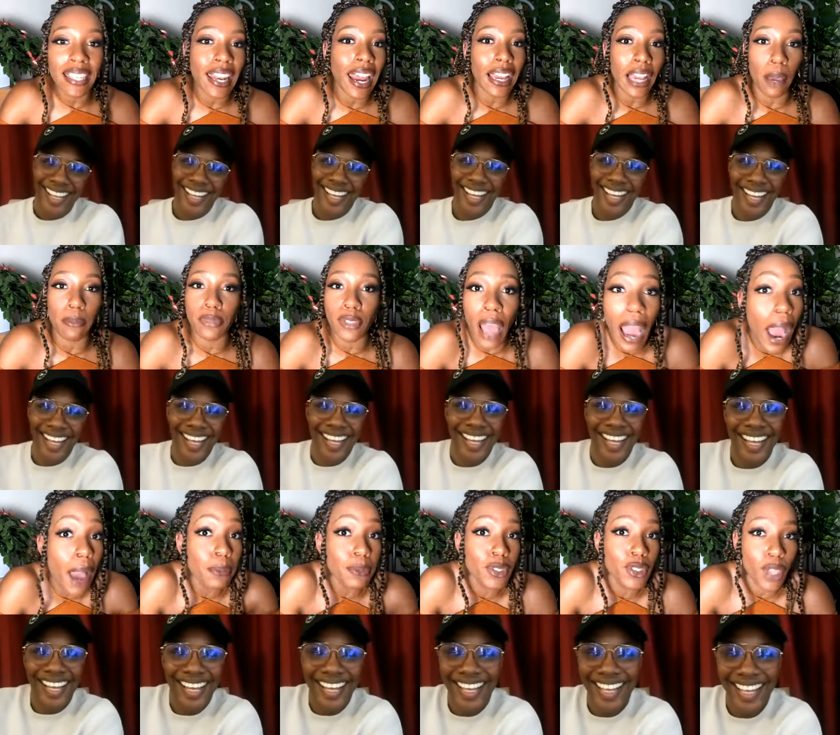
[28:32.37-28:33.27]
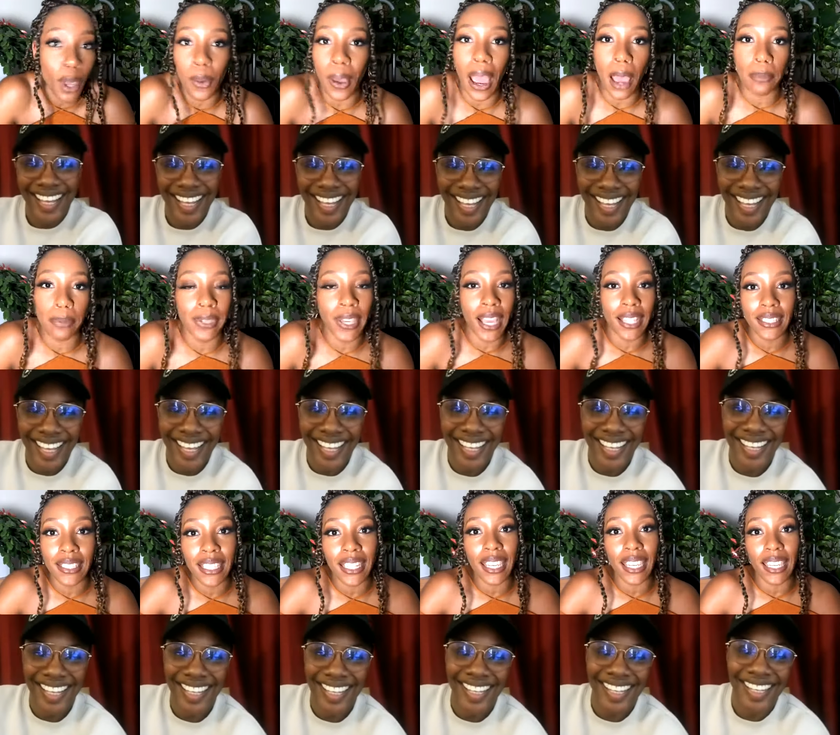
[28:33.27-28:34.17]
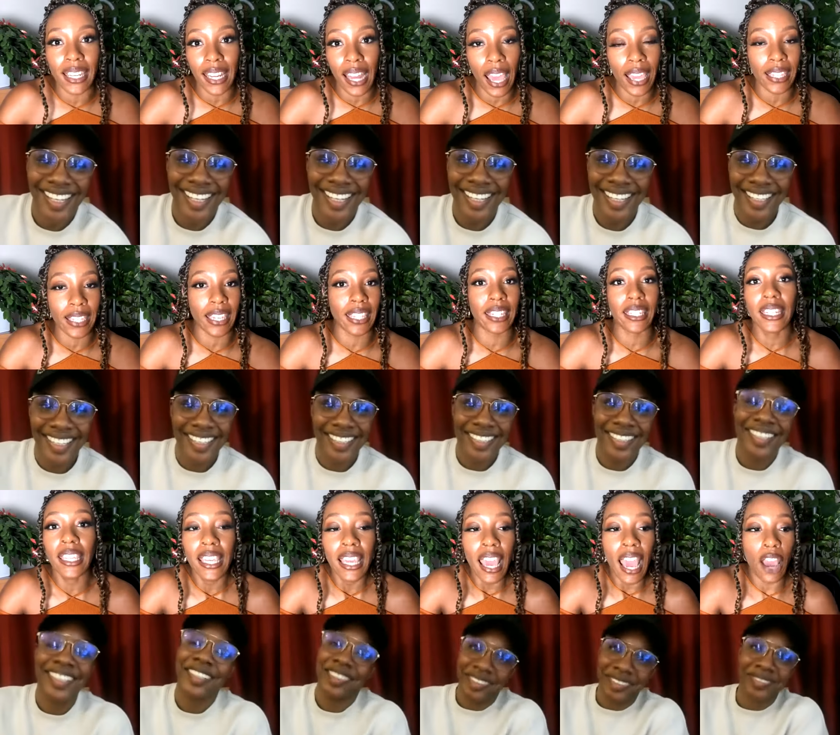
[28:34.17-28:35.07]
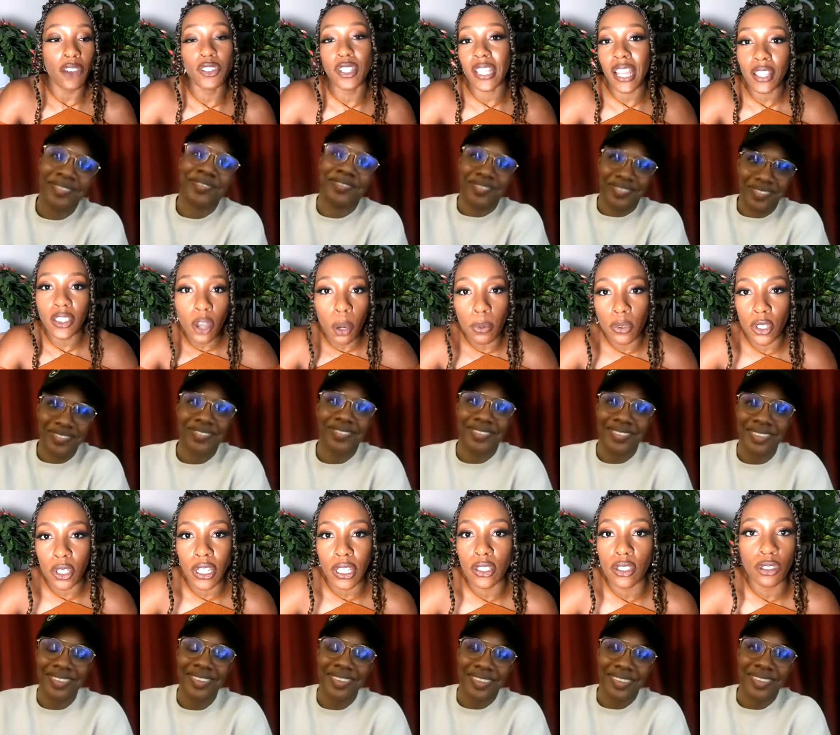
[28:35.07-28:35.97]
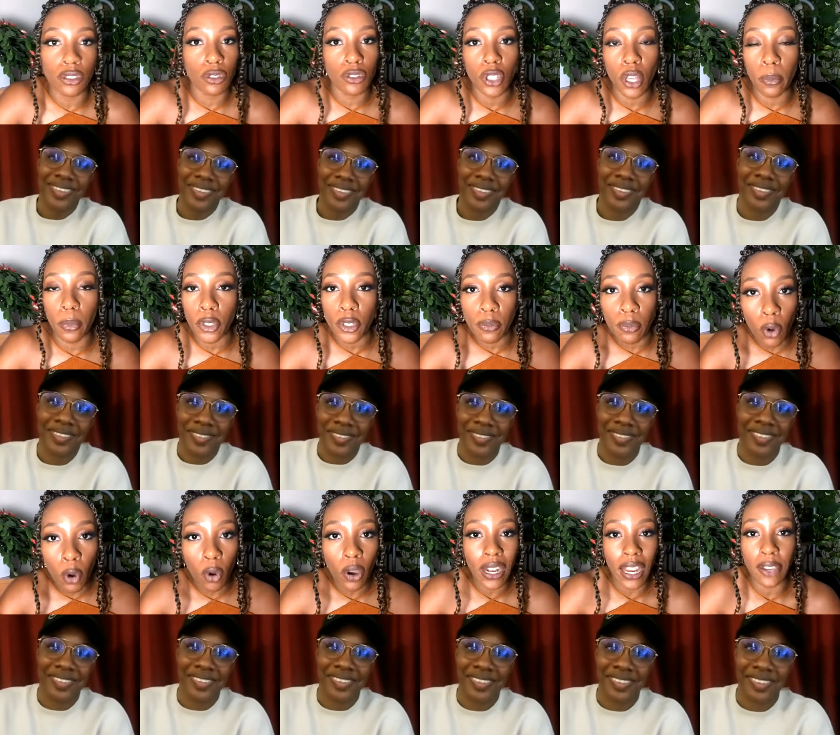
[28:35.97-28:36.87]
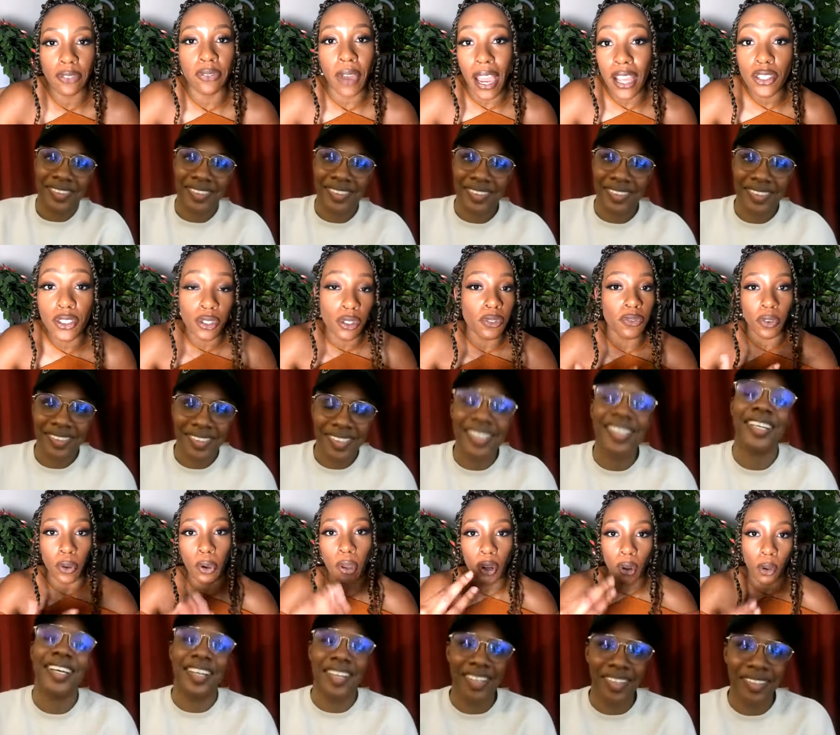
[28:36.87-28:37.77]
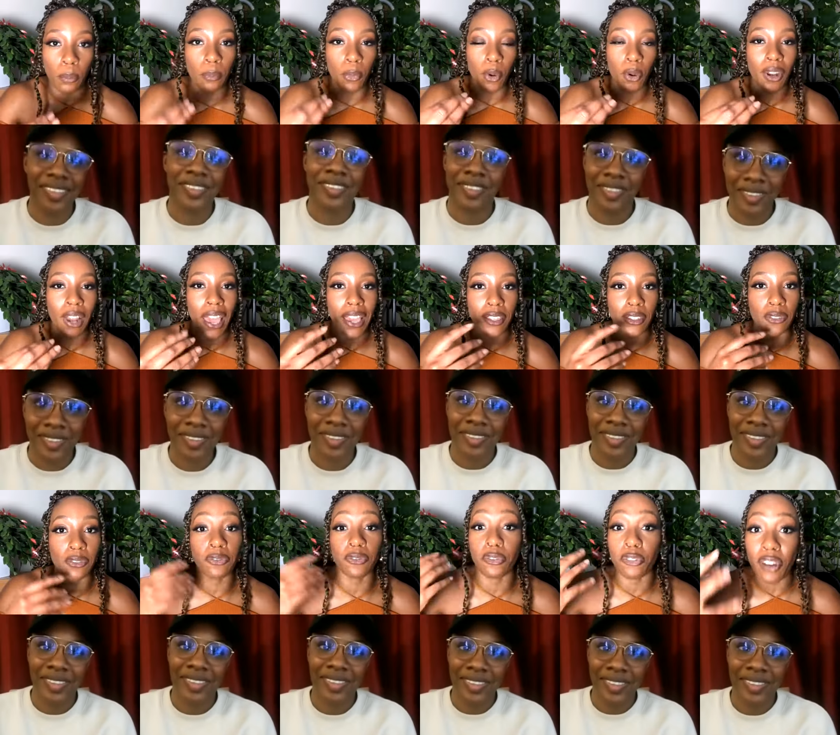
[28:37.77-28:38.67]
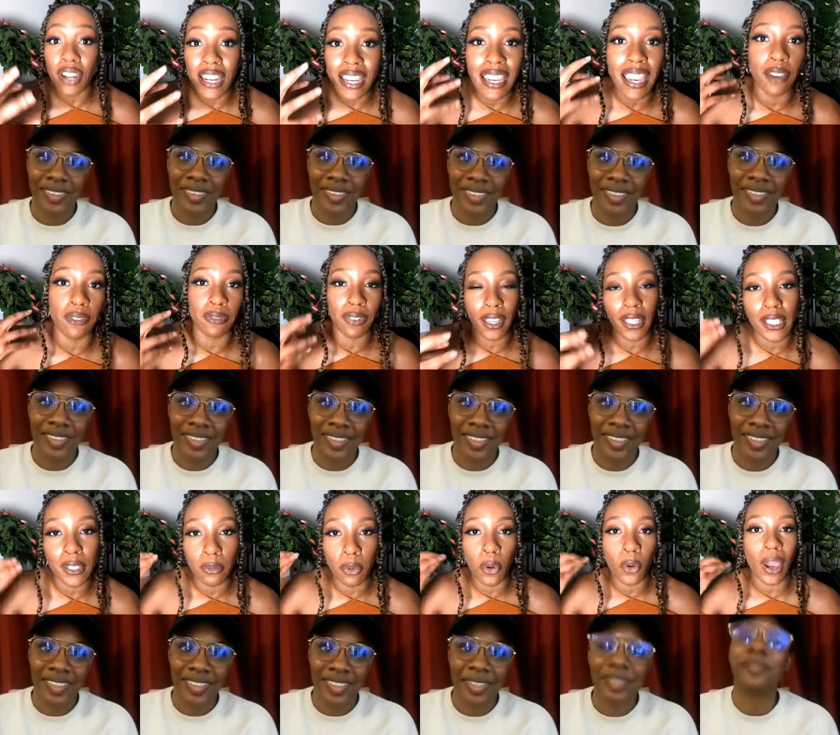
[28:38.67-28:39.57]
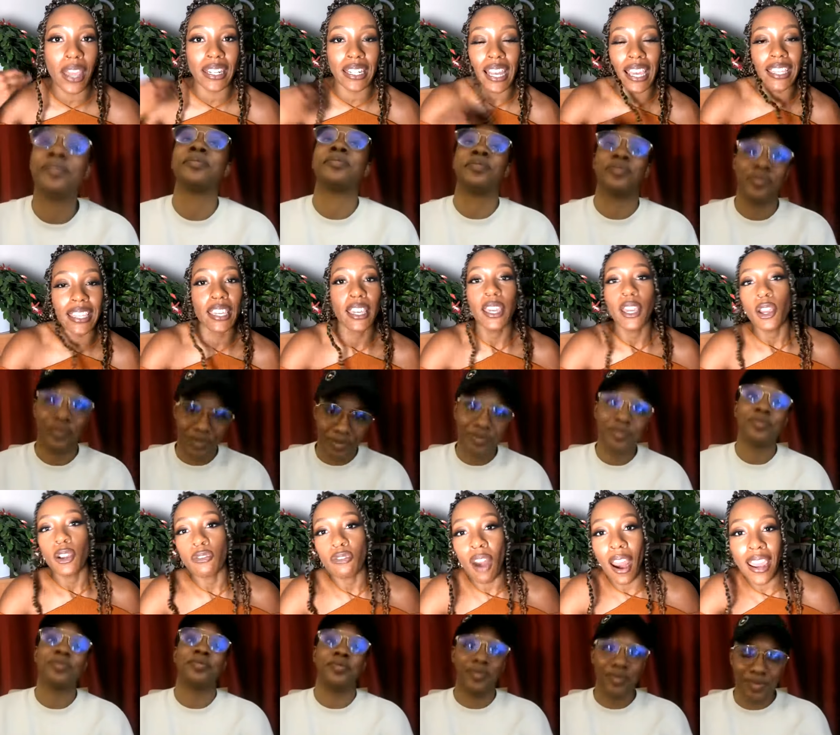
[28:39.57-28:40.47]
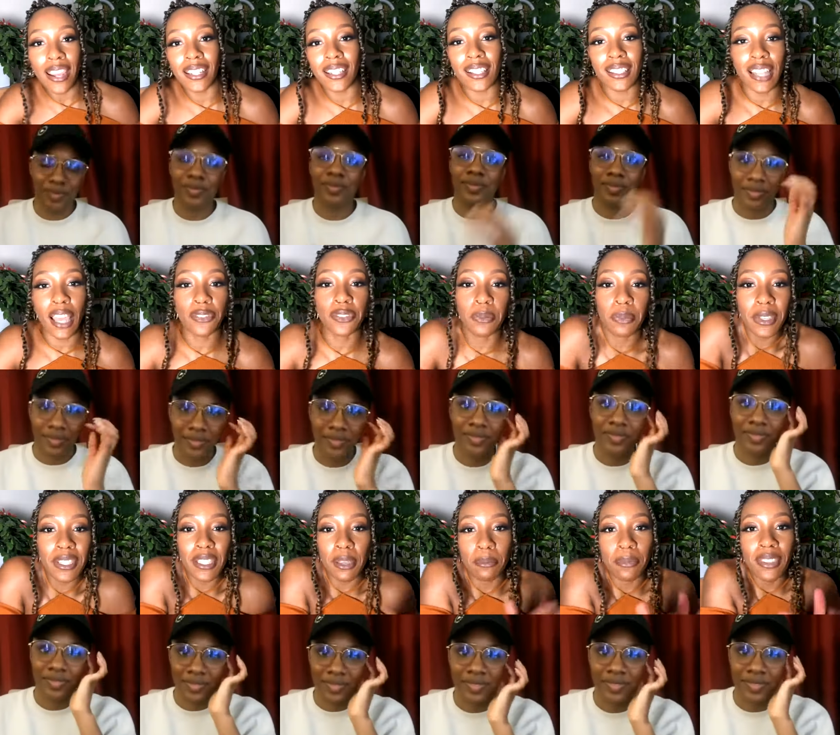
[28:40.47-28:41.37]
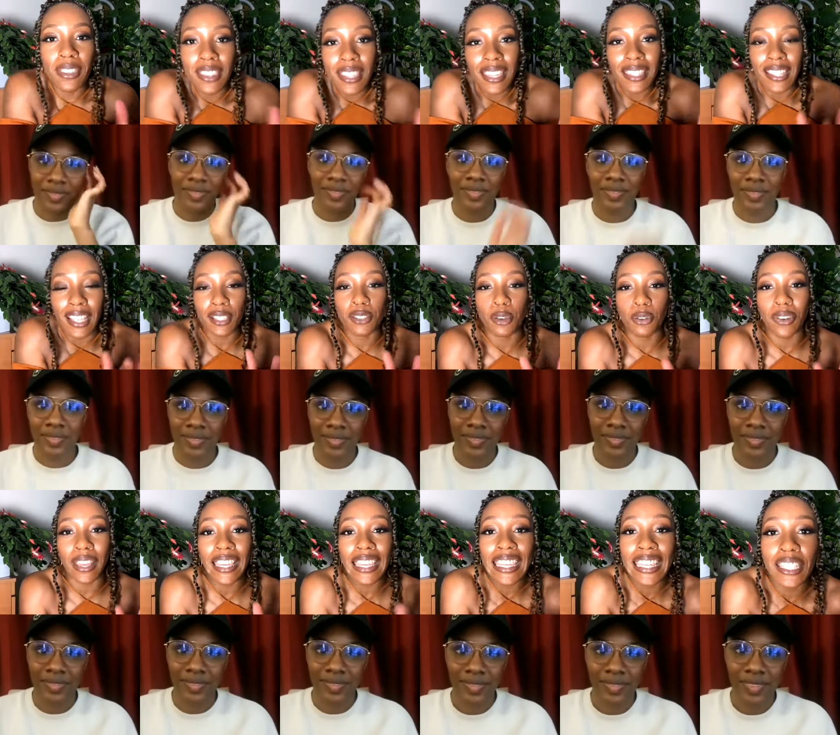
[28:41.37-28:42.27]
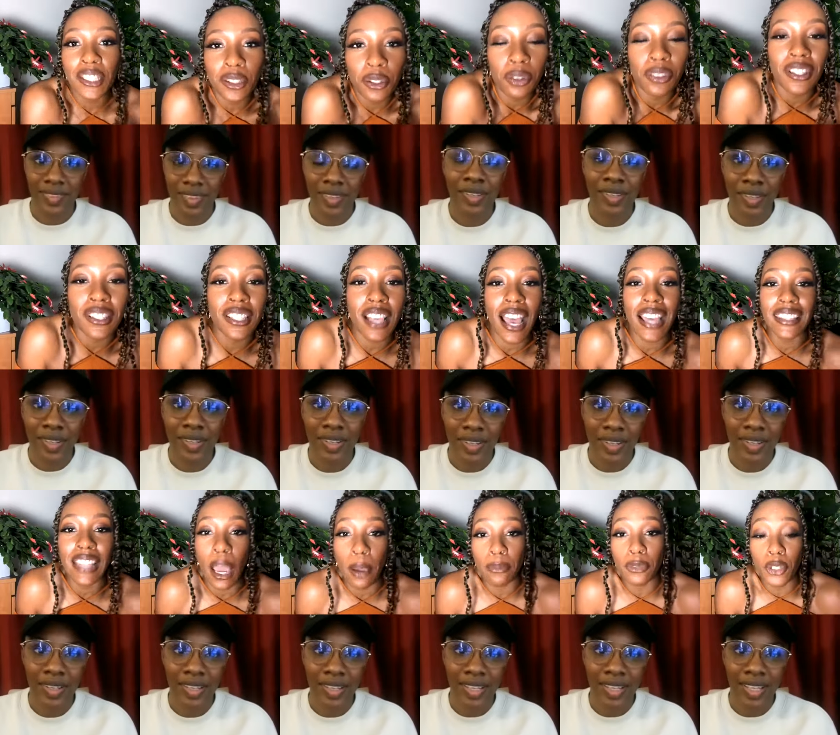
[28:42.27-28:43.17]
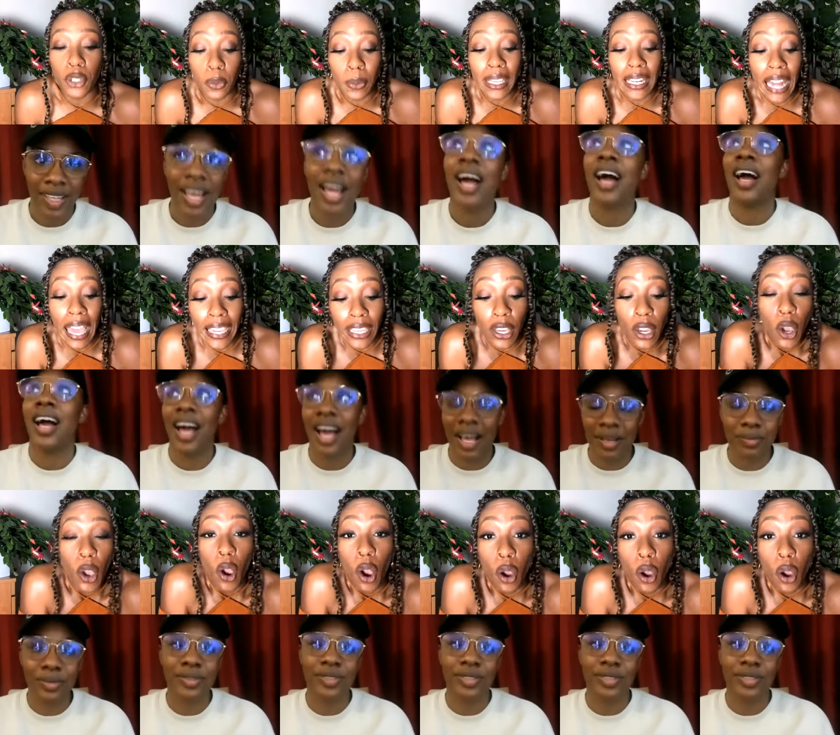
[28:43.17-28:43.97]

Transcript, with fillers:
Speaker 1: like I'm so happy I did it. Like, and I've just had the opportunity to do so much more, and I do feel a lot more like free and flexible, and like writing doesn't have to be something that's sort of like hidden on the side that I'm doing, like on